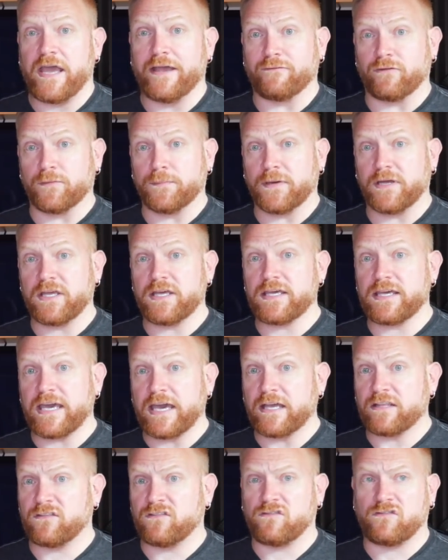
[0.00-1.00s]
Everybody
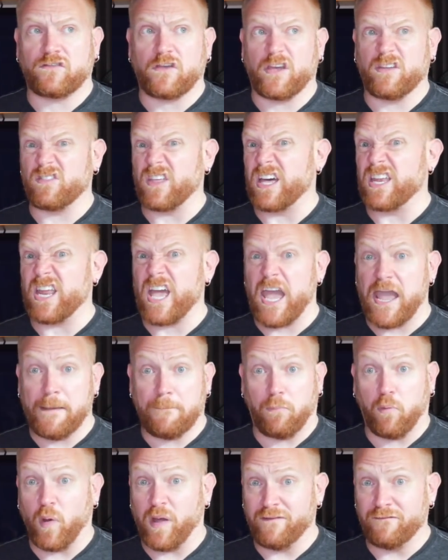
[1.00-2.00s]
gets, say, that
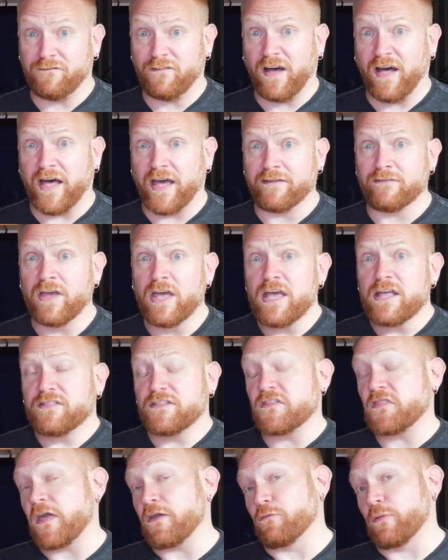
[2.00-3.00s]
8.5
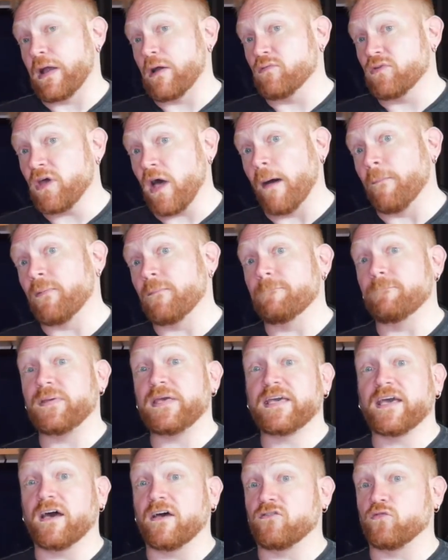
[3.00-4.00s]
that they round up,
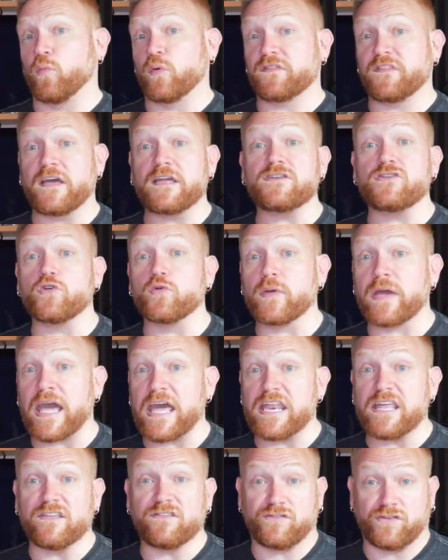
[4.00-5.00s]
because what they do
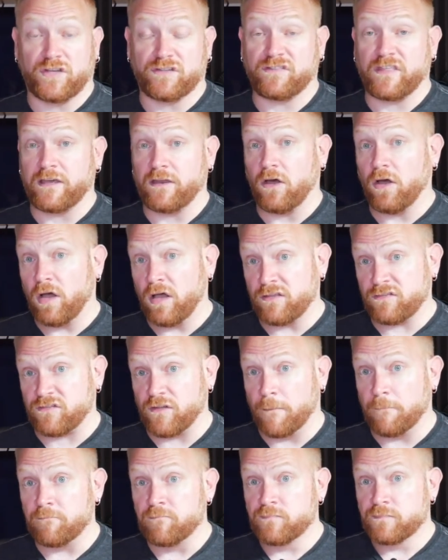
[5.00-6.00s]
get is just that
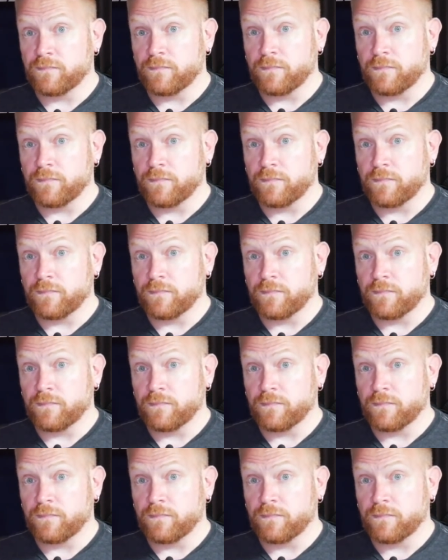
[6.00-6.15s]
awesome.